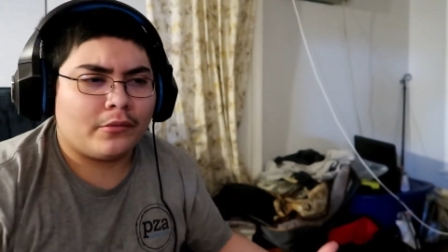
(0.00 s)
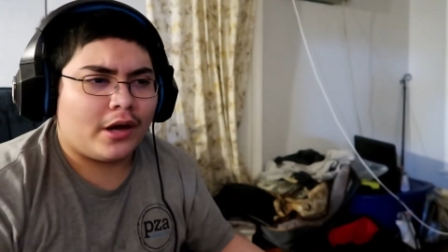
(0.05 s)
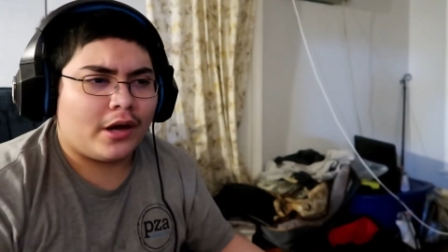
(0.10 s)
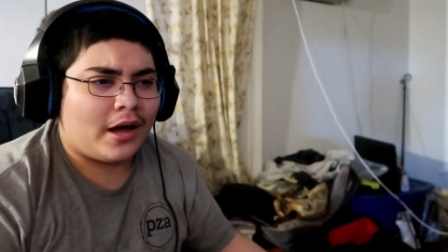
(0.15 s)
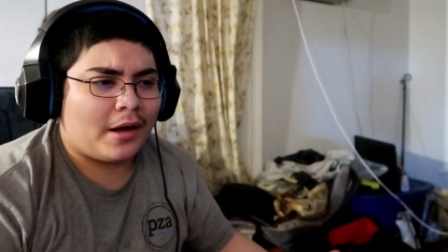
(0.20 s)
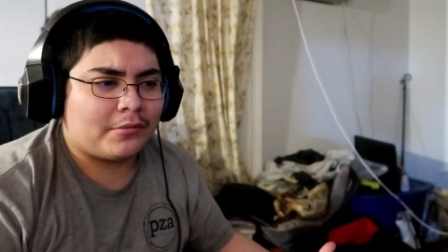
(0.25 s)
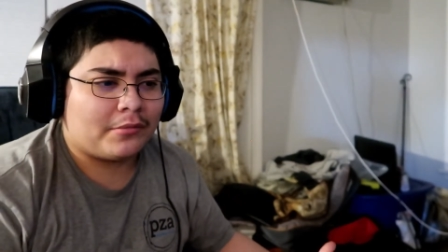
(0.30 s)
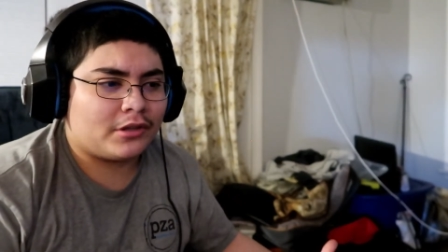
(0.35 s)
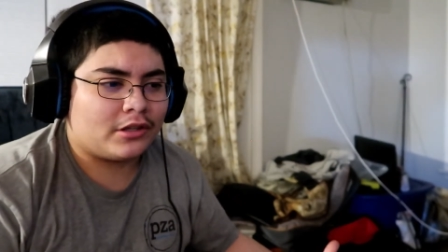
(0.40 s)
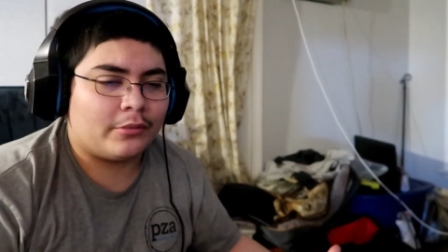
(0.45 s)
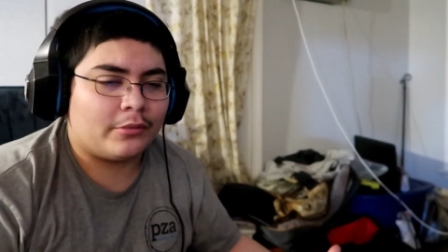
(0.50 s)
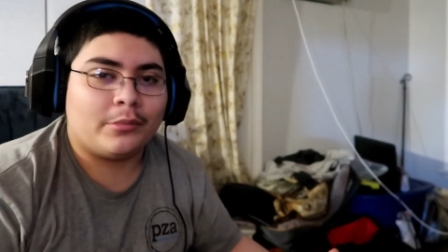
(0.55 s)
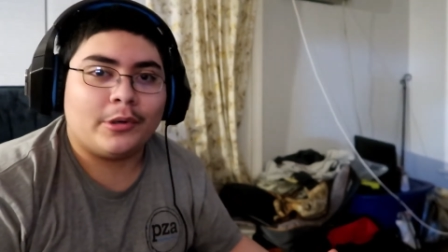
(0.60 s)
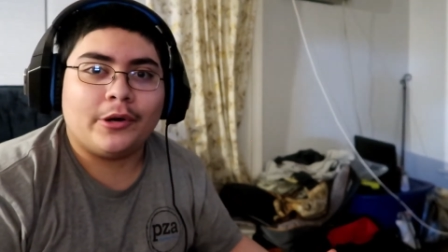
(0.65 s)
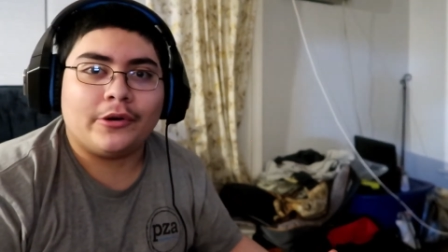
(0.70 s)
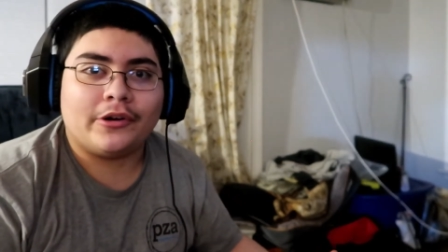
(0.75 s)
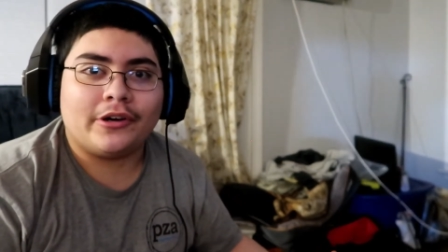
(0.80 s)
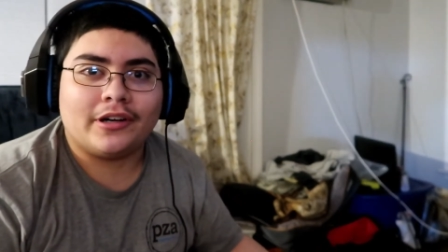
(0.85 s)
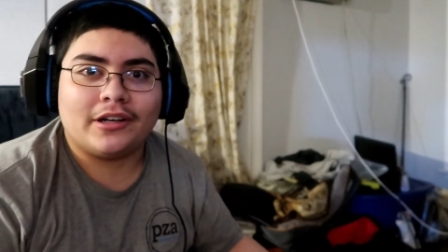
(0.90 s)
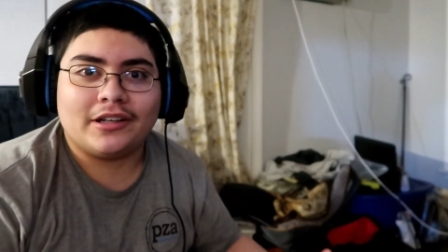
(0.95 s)
Wow, I'm so
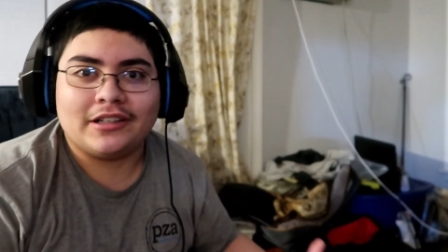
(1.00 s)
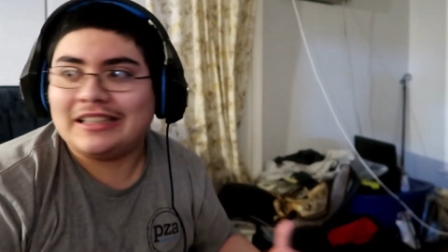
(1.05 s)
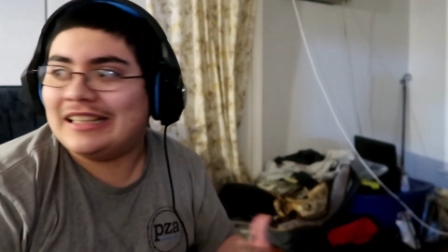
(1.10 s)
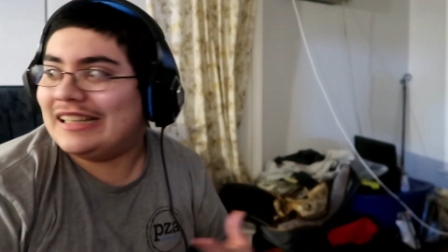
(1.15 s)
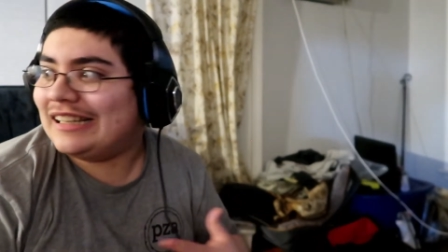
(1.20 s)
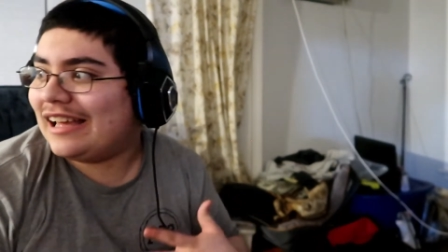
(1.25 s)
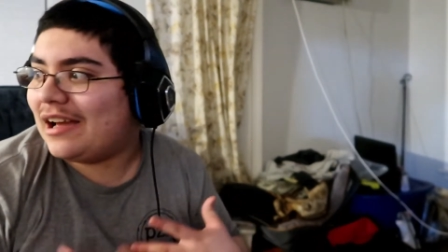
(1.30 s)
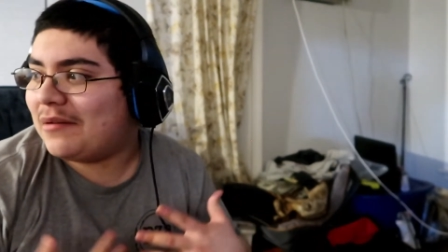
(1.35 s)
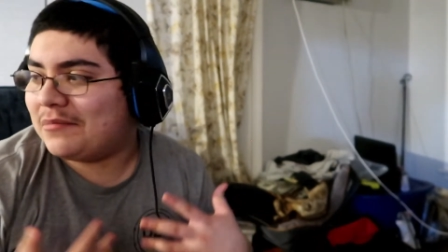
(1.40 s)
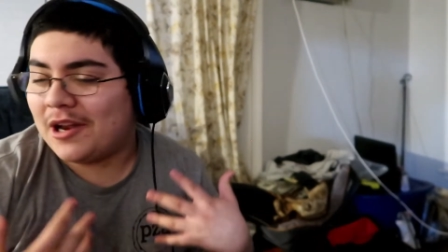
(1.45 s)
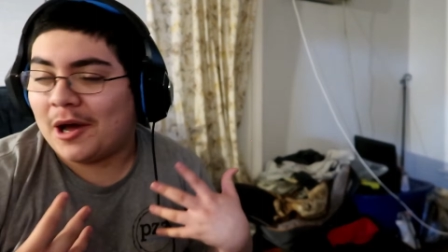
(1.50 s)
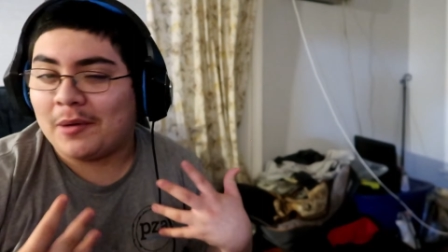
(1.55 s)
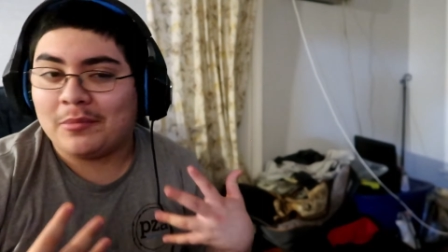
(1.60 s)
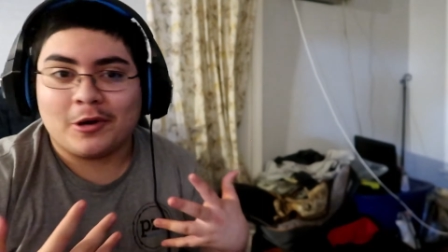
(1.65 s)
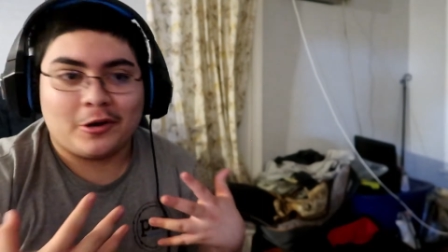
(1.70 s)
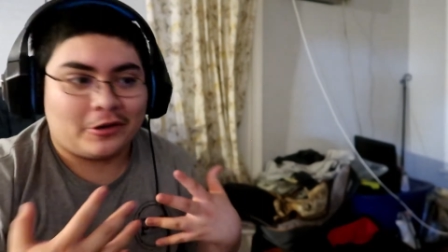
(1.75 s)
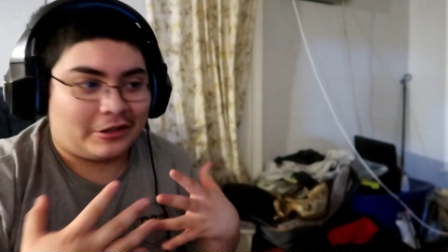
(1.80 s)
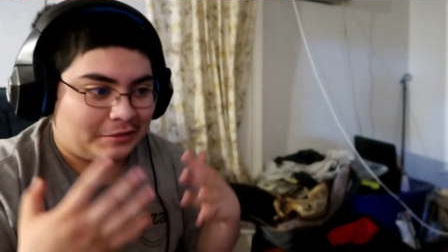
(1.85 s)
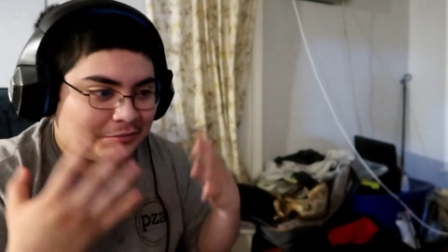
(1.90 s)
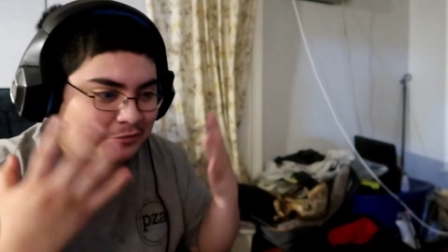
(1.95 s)
broke. I, I'm not
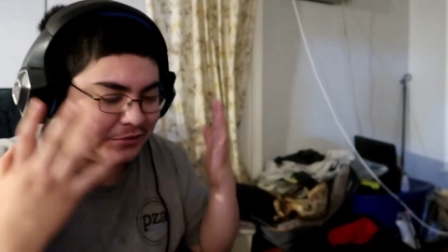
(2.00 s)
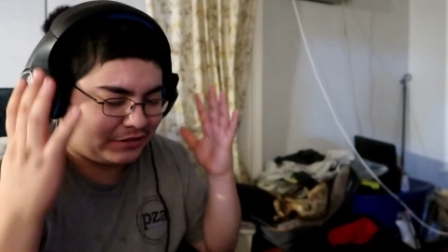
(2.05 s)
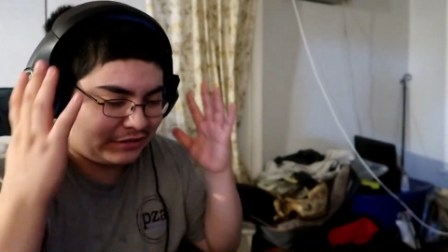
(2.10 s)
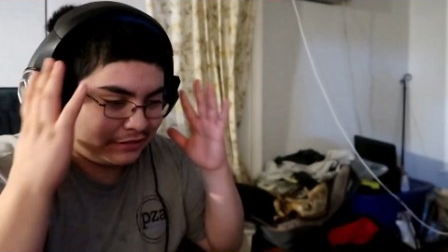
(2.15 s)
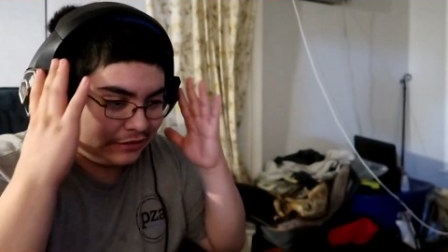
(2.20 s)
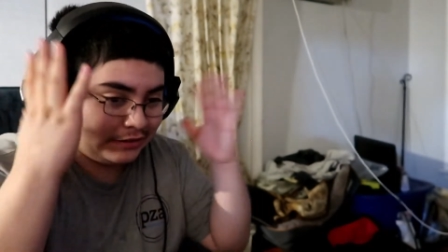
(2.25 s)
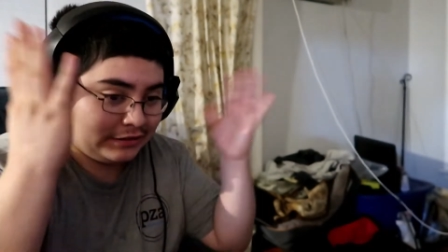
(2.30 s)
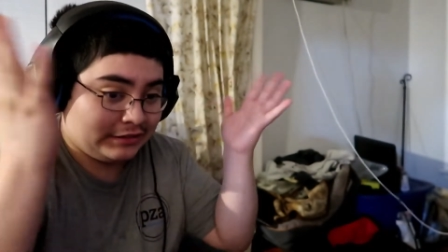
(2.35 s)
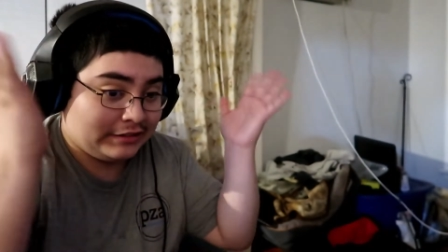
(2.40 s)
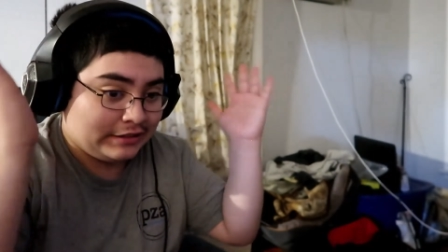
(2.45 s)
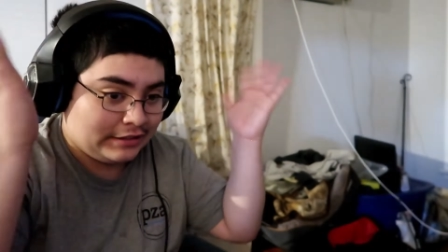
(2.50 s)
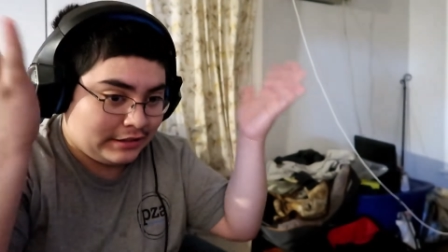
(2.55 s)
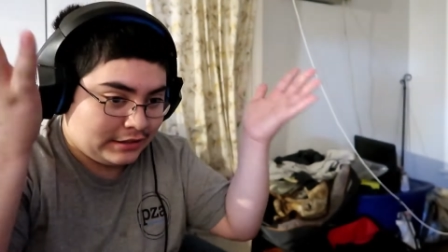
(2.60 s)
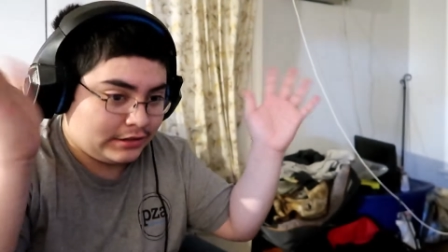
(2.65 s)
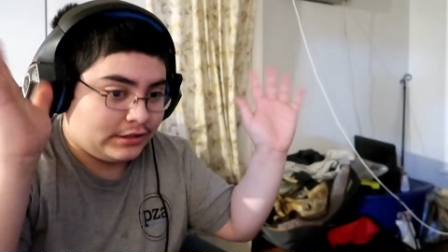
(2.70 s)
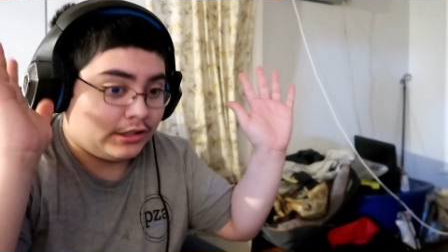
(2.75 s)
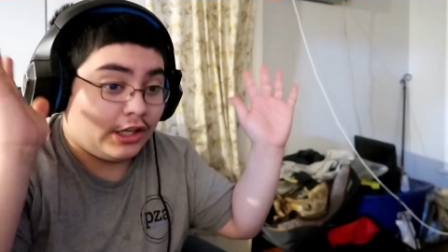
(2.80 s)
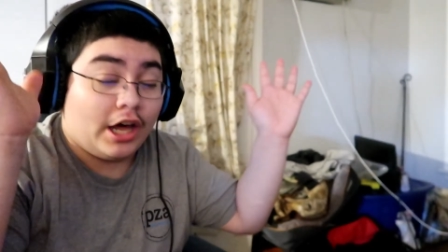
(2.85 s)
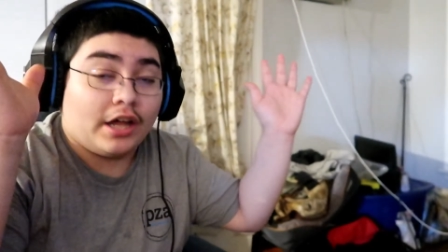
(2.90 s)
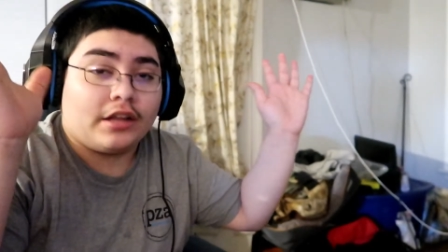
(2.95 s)
broke, I'm just
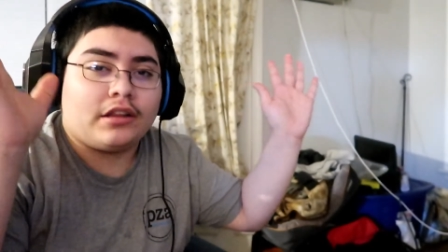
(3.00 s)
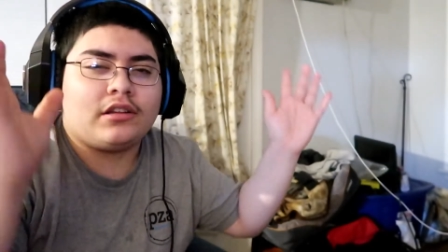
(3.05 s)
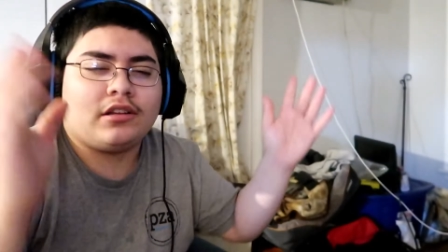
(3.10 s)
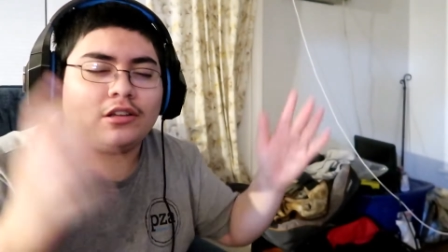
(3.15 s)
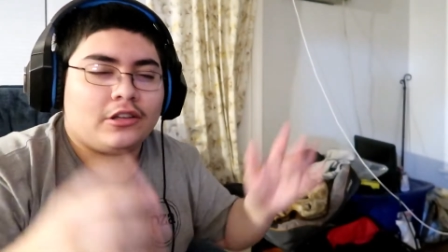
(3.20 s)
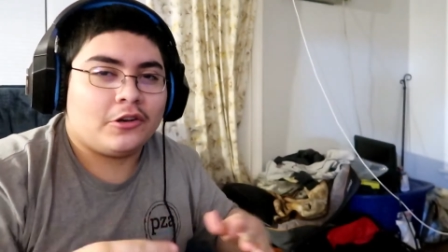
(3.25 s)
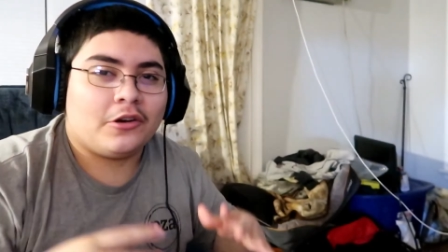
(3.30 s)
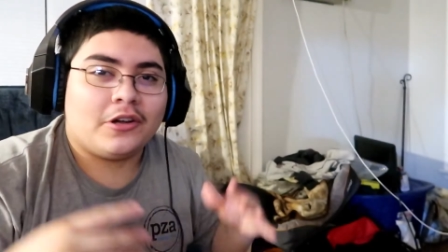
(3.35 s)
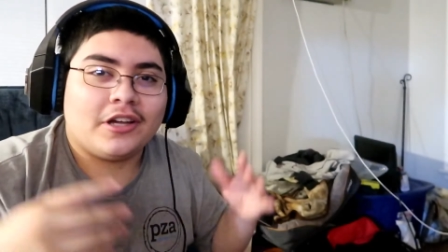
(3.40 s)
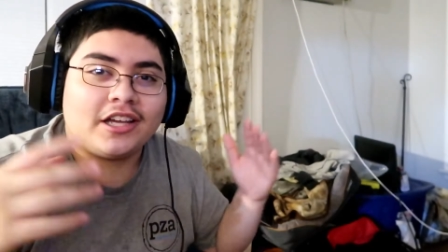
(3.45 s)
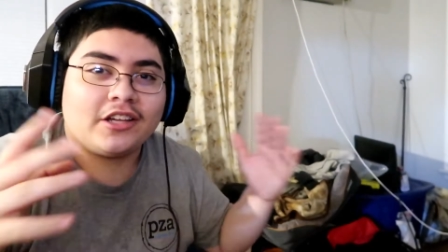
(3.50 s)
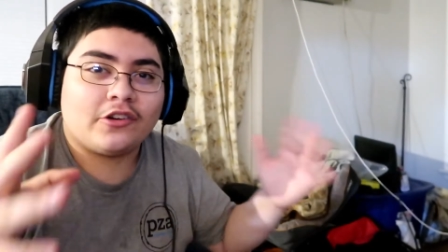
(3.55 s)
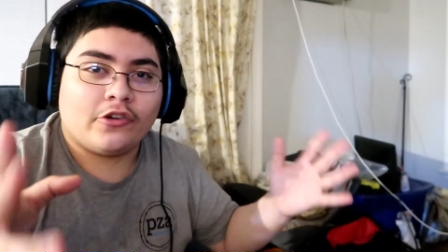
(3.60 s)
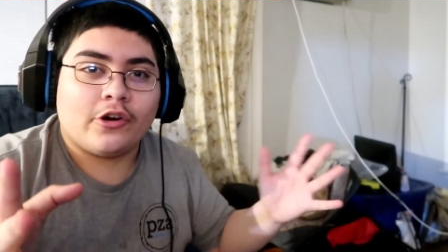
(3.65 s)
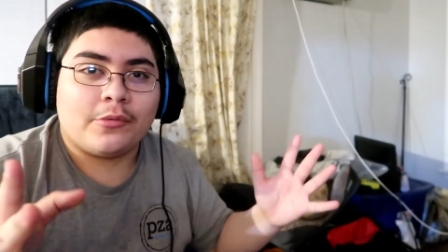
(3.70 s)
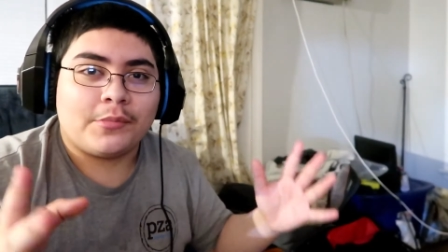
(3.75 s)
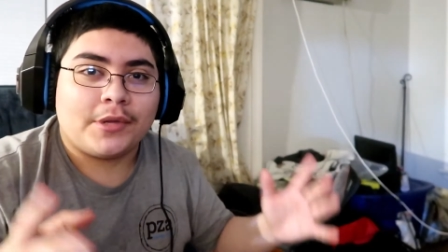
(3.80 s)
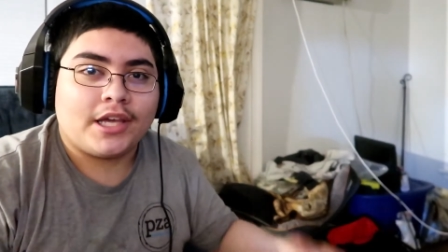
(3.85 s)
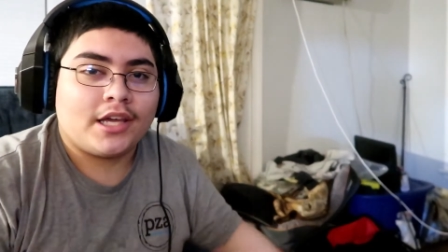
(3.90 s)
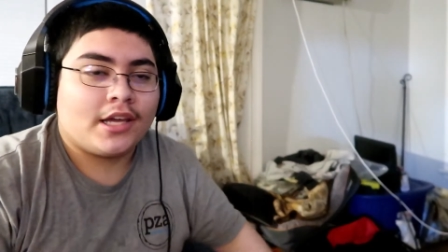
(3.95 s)
lost. You know,
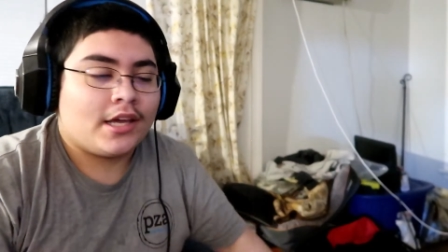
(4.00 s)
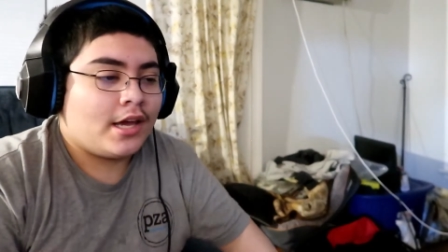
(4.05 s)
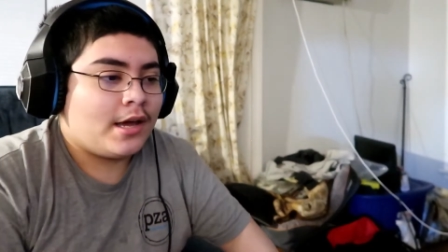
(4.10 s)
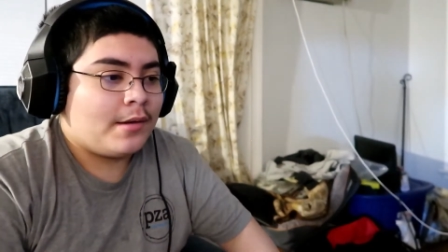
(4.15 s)
ignore me.